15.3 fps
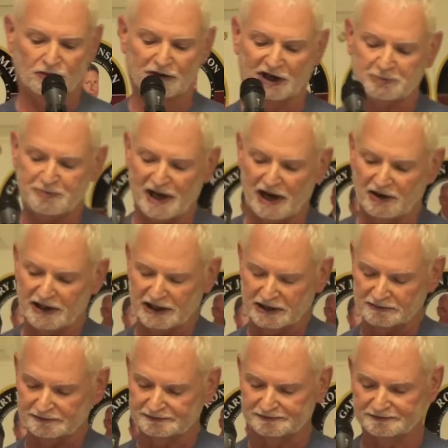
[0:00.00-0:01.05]
Rick Perry.
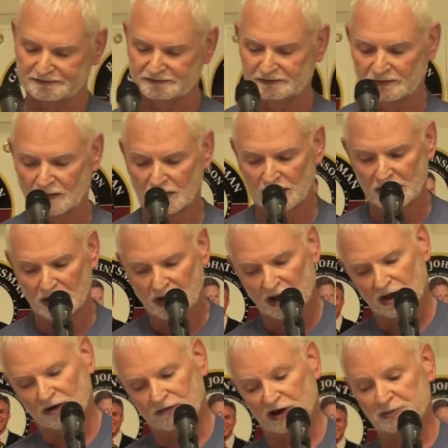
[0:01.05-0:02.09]

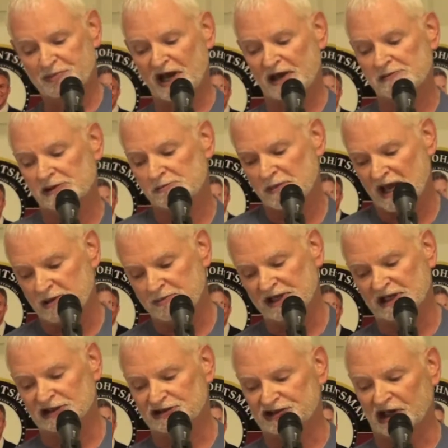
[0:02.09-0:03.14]
Rick Perry may
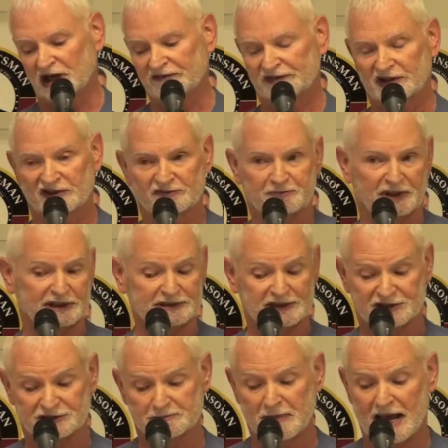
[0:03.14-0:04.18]
be conservative, but it
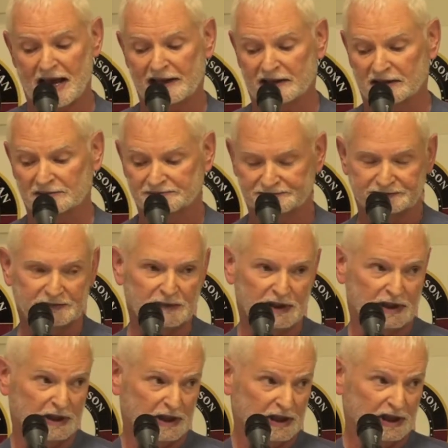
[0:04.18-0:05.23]
doesn't matter.
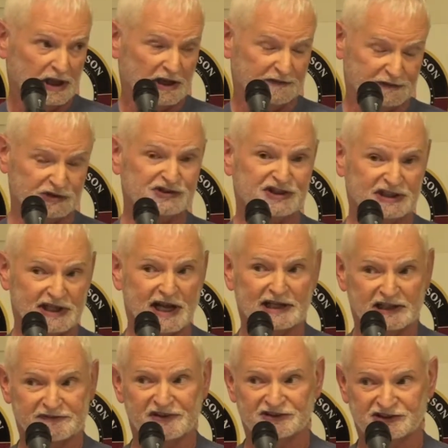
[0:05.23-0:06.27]
Have you seen
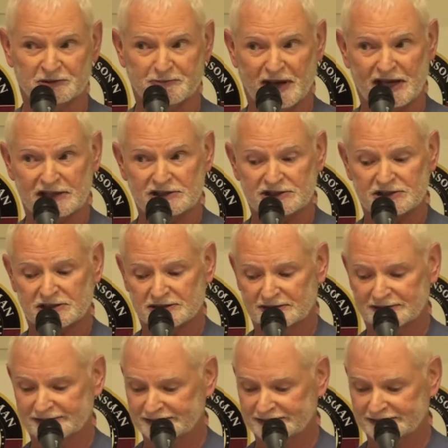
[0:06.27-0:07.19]
any of his debates?